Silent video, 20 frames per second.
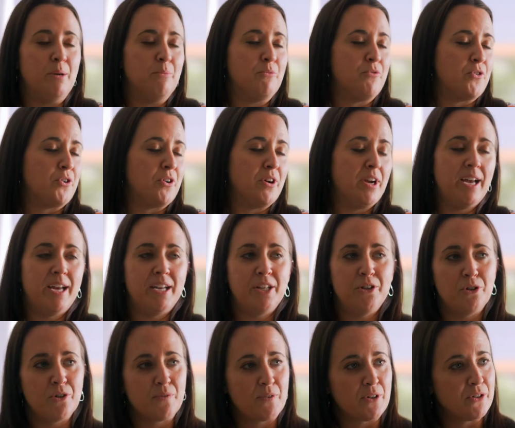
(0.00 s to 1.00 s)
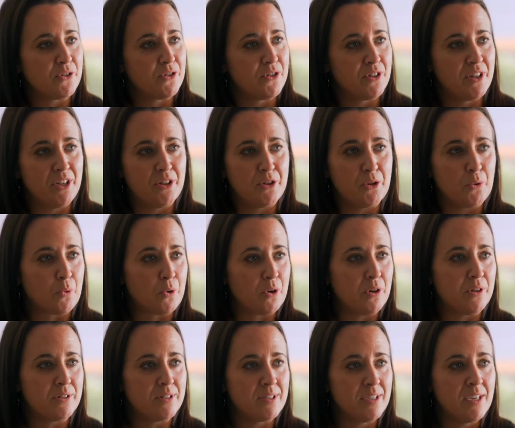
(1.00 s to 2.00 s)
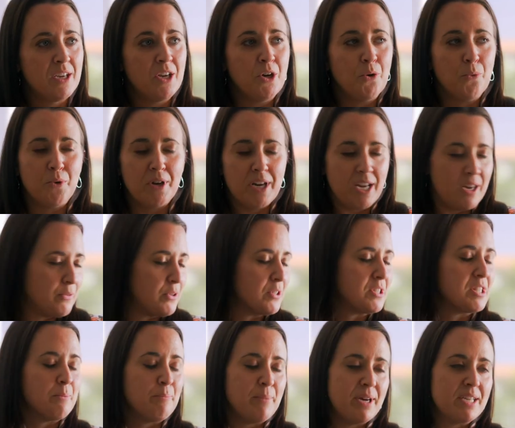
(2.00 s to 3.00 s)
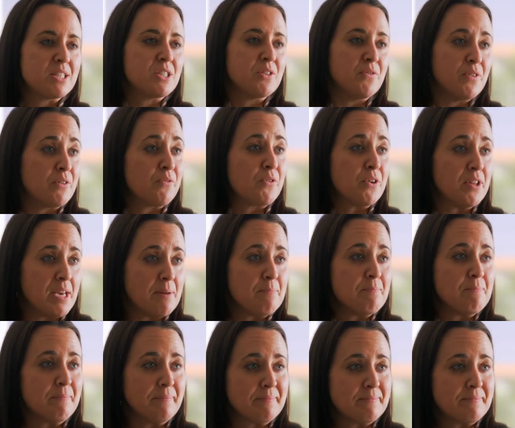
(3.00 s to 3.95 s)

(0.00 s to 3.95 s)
them for any university in the world, whatever's the best fit for them.